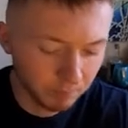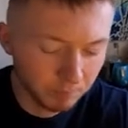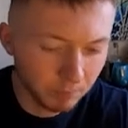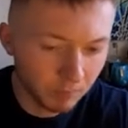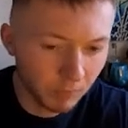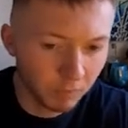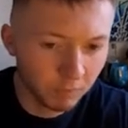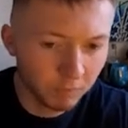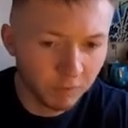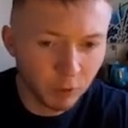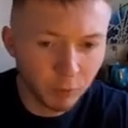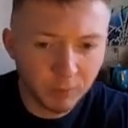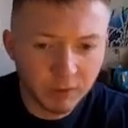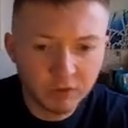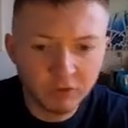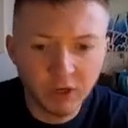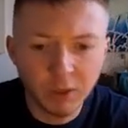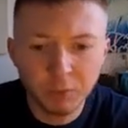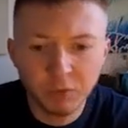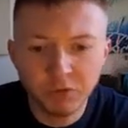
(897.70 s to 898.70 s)
Filming
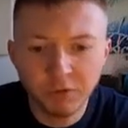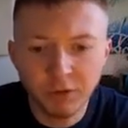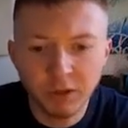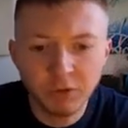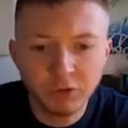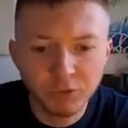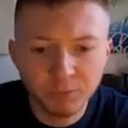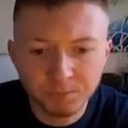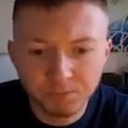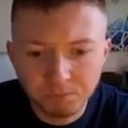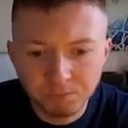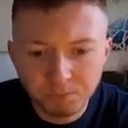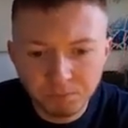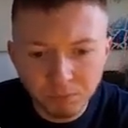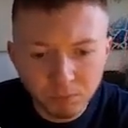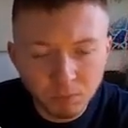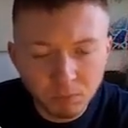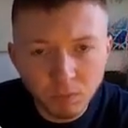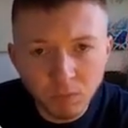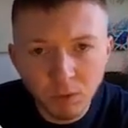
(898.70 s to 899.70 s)
tips for this:
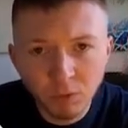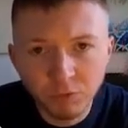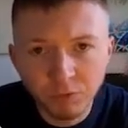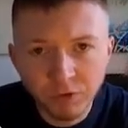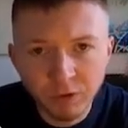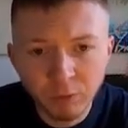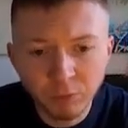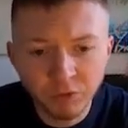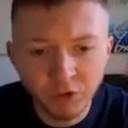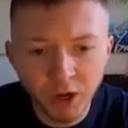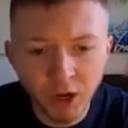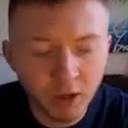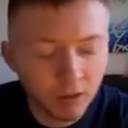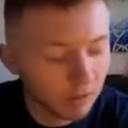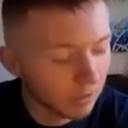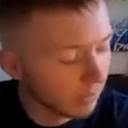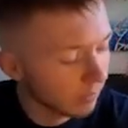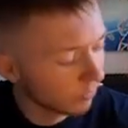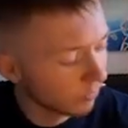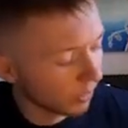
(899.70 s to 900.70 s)
film
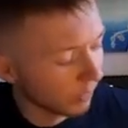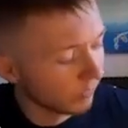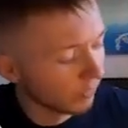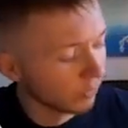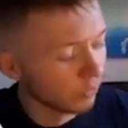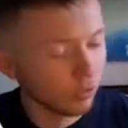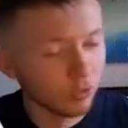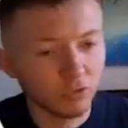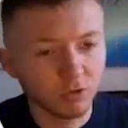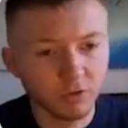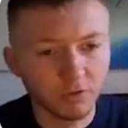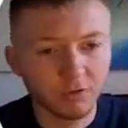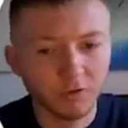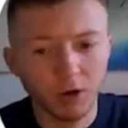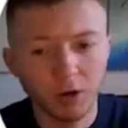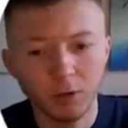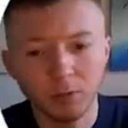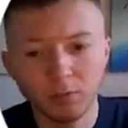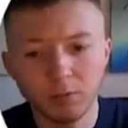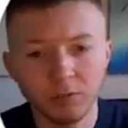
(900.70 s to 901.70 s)
vertically, so if you're using a
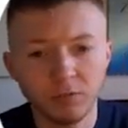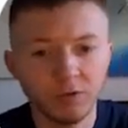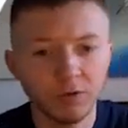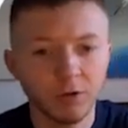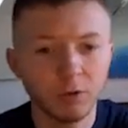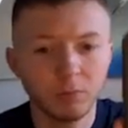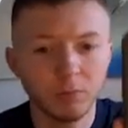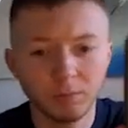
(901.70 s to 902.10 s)
phone, film